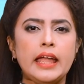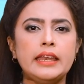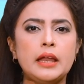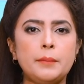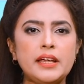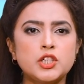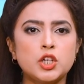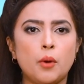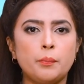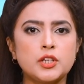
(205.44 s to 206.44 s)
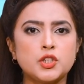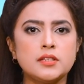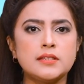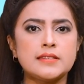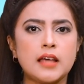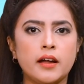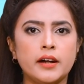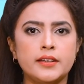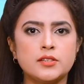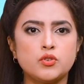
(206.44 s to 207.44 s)
In a major operation,
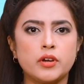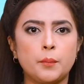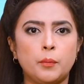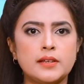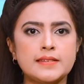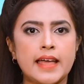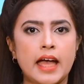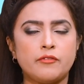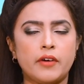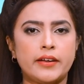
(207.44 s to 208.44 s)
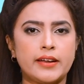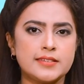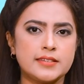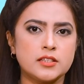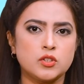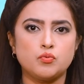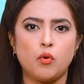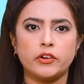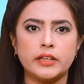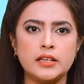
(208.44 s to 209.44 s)
Sangar District Police have arrested
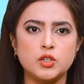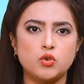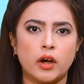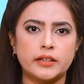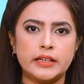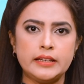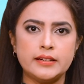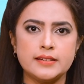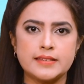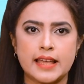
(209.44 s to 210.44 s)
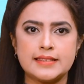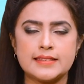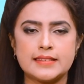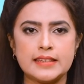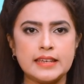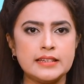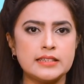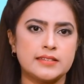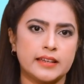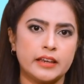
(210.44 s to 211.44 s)
14 drug dealers and
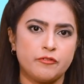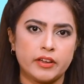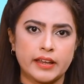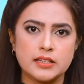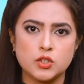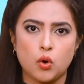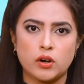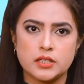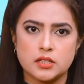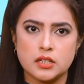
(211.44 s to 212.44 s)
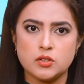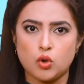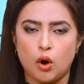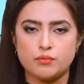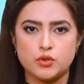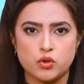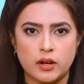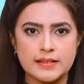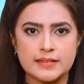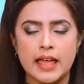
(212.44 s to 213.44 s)
seized significant quantities of
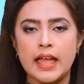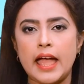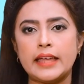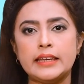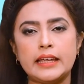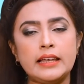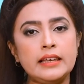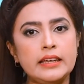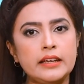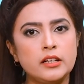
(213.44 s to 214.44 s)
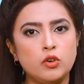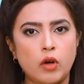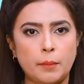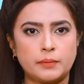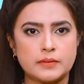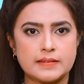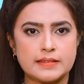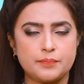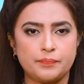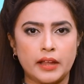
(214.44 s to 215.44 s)
drugs and illegal weapons.